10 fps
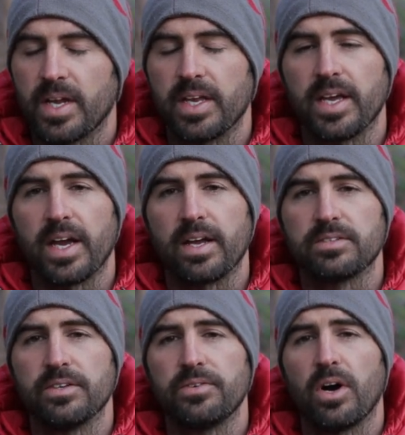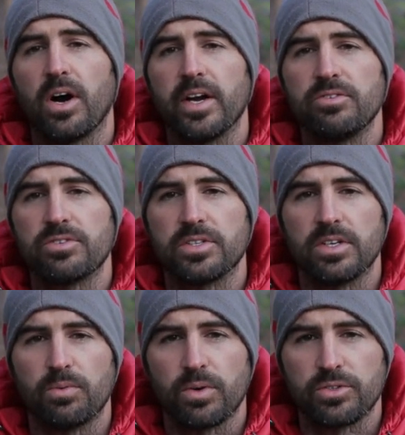Yeah, so if you are interested
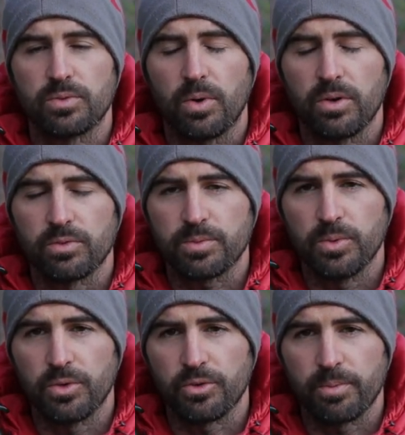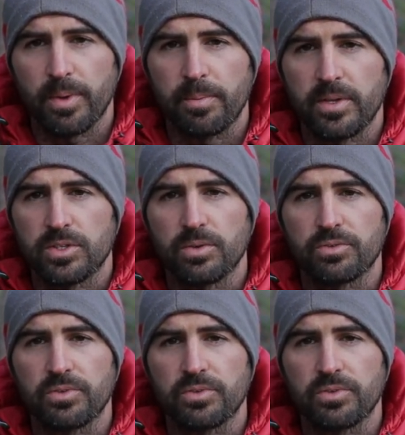in a one-to-one or a small group, maybe the two or